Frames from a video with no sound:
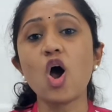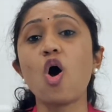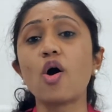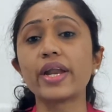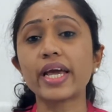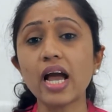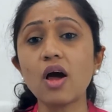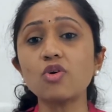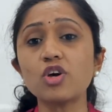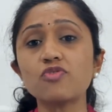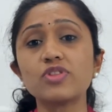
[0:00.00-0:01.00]
On
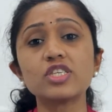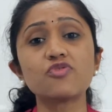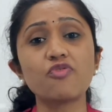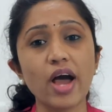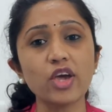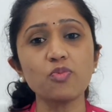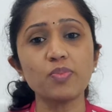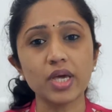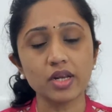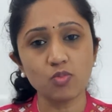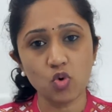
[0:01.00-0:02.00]
account of these 5
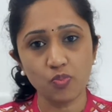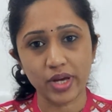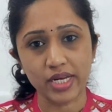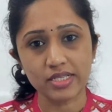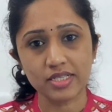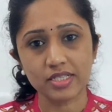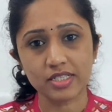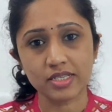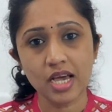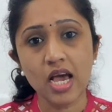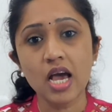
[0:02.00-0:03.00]
main movements,
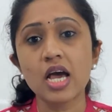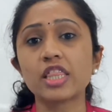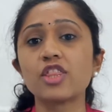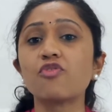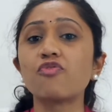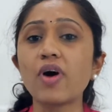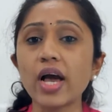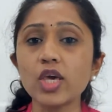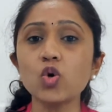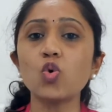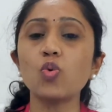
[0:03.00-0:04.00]
the
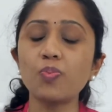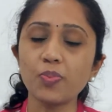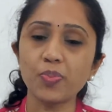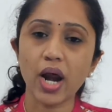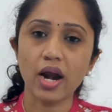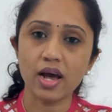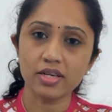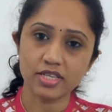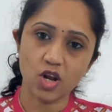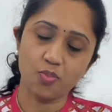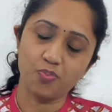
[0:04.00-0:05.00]
5 upapranas
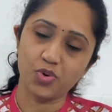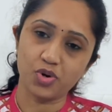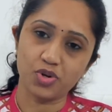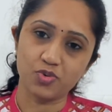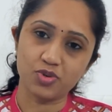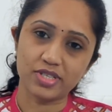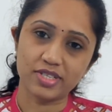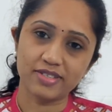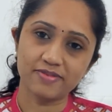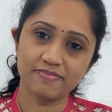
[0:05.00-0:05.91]
are produced.